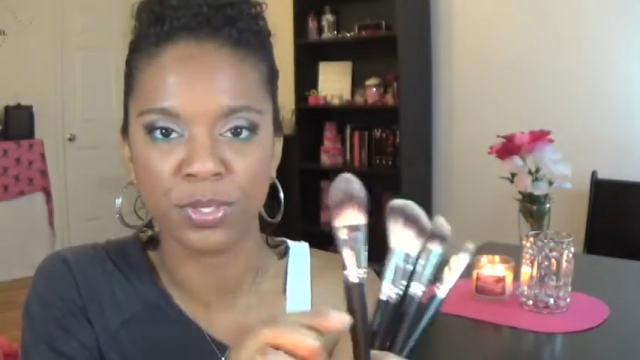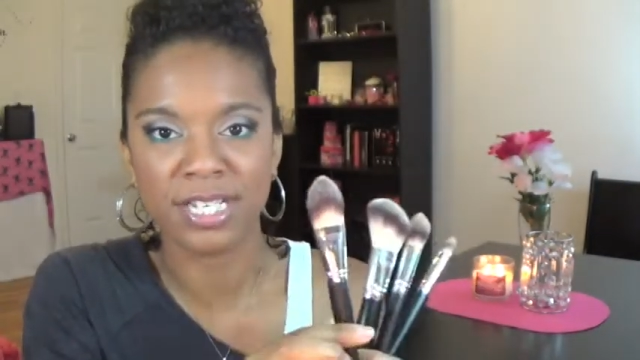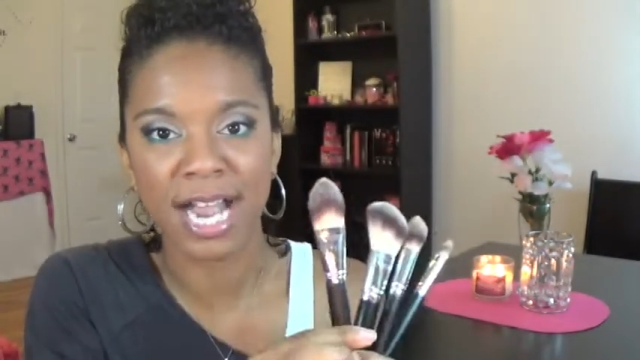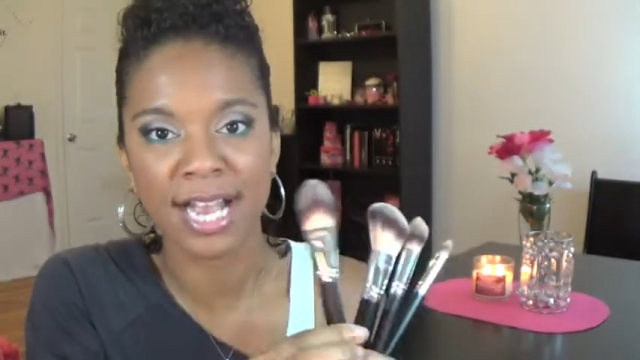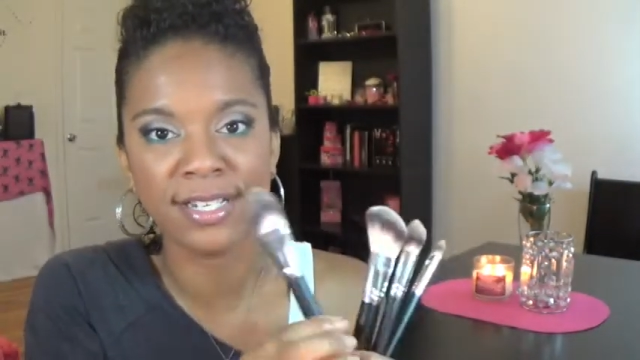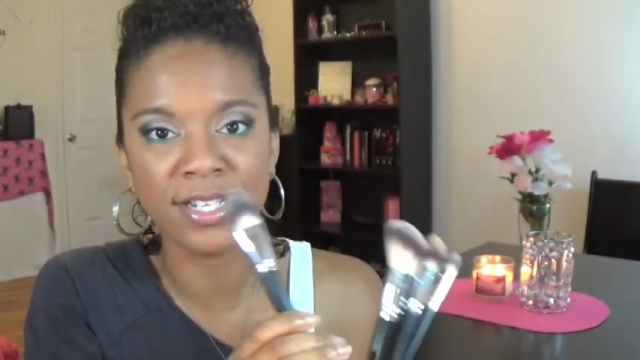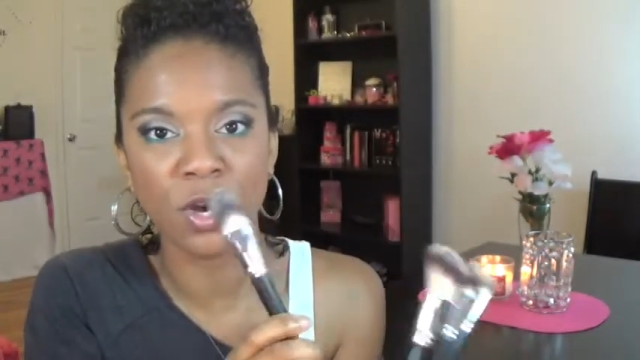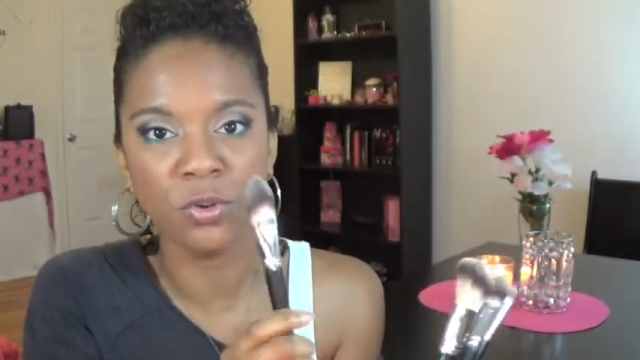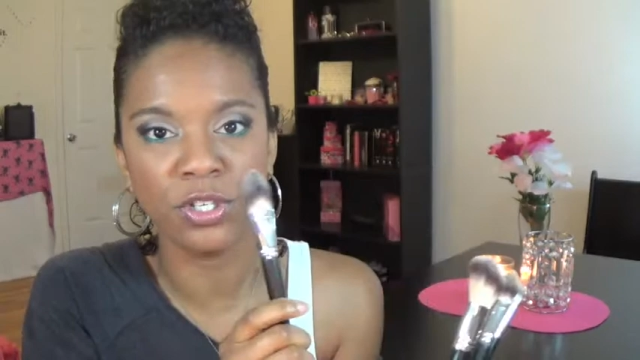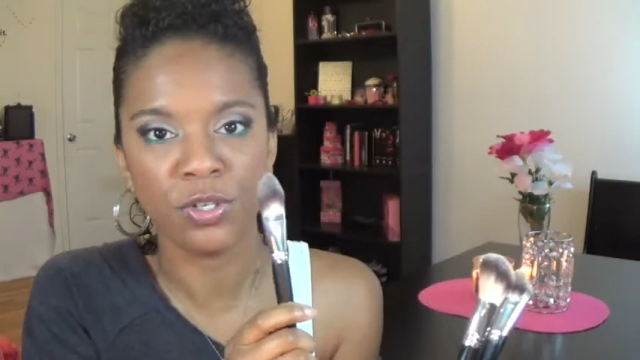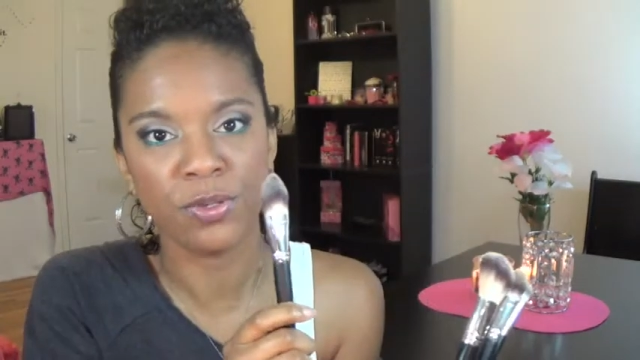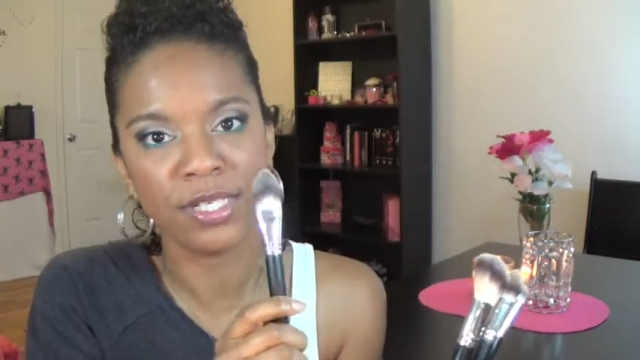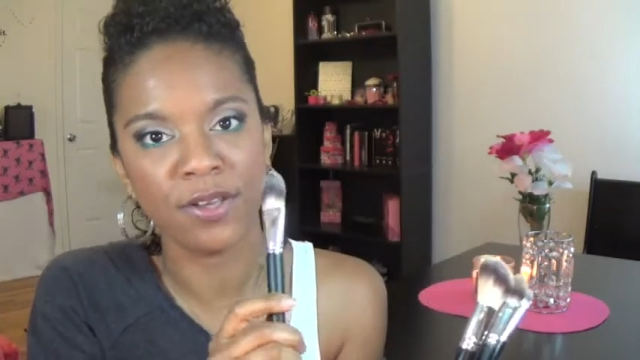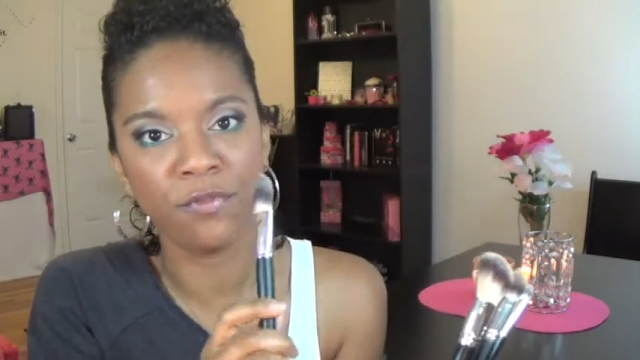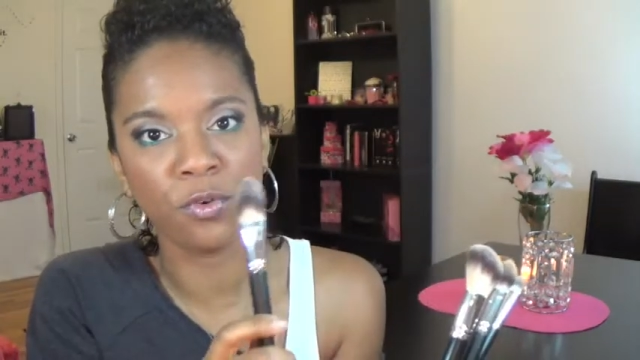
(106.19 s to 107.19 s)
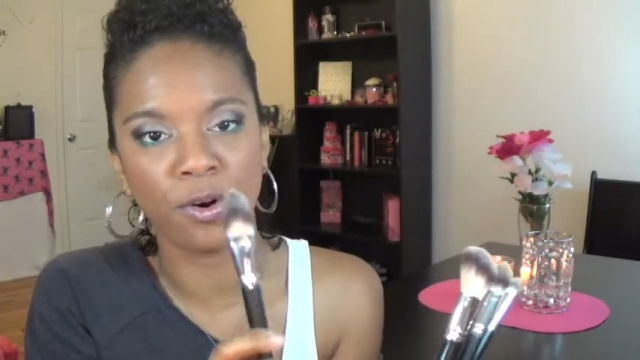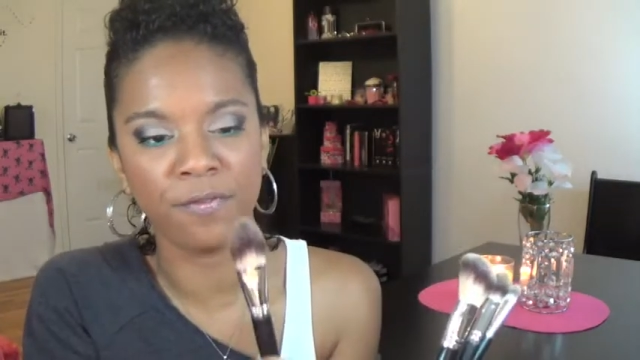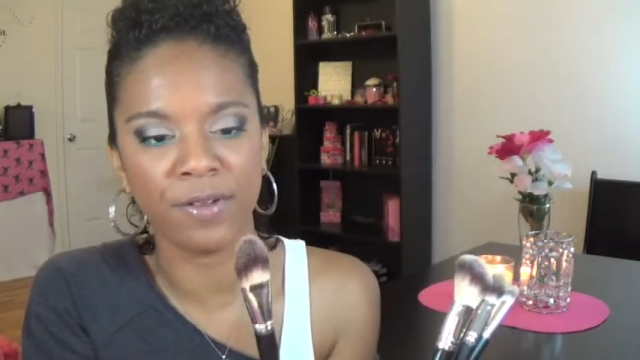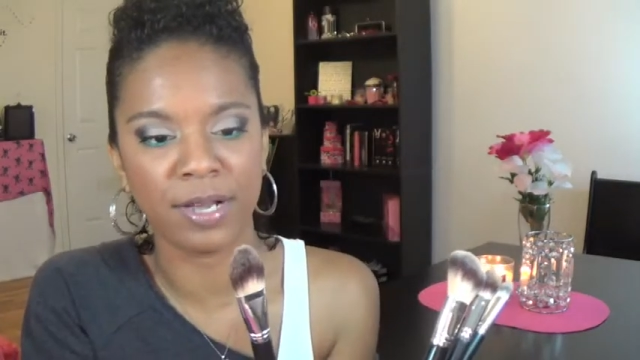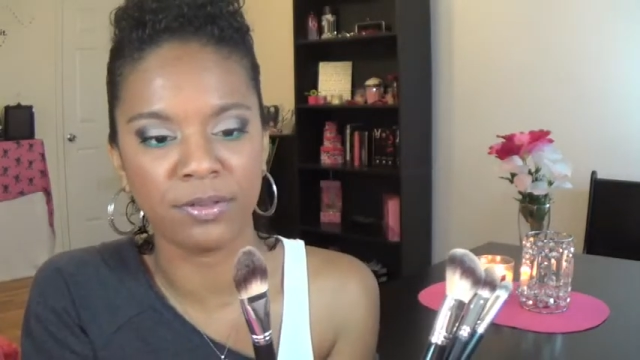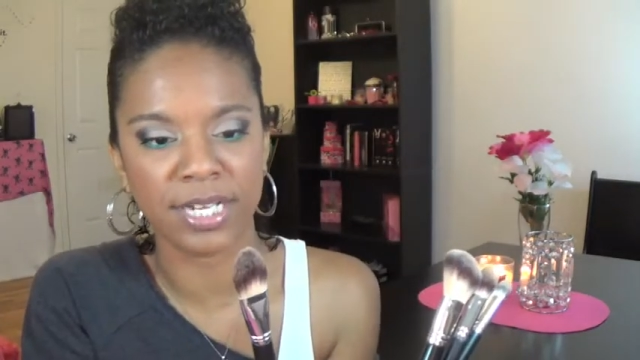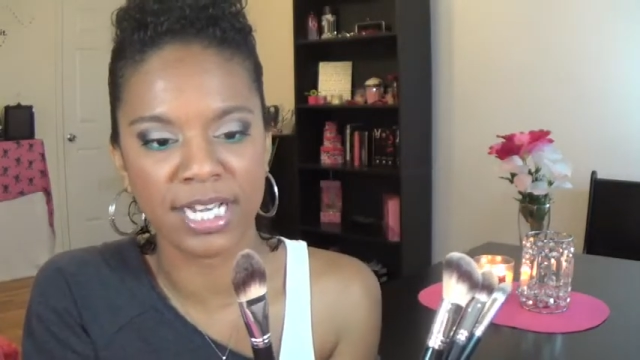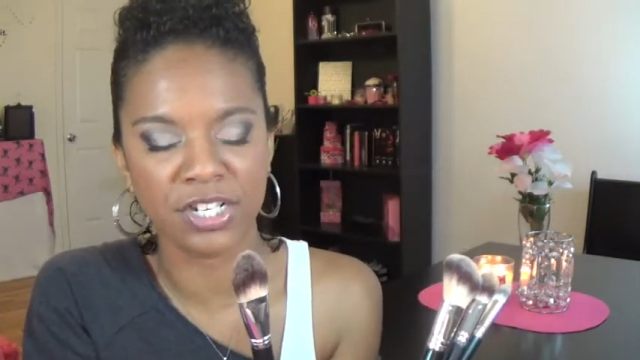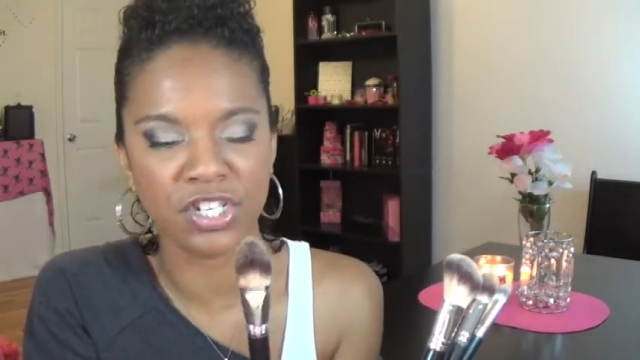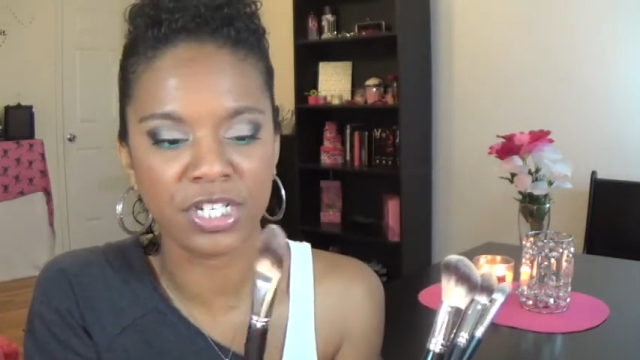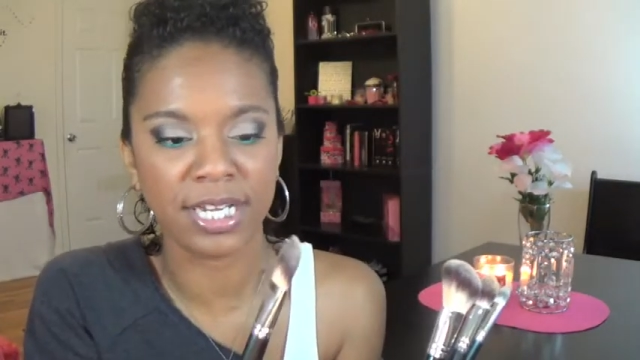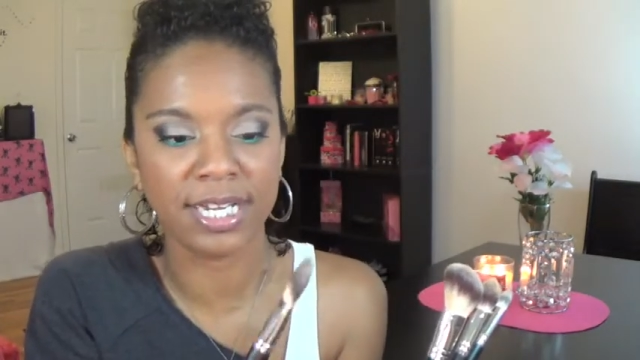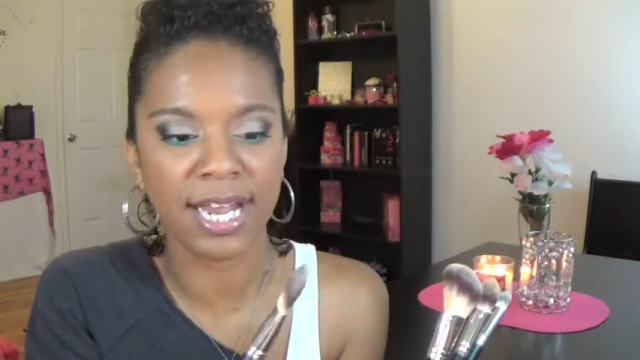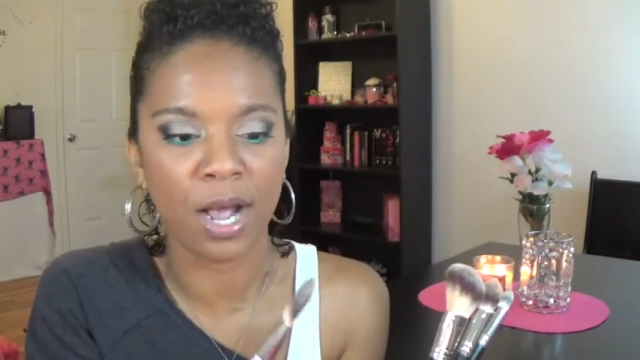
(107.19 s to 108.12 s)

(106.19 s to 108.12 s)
which I don't use it for foundation.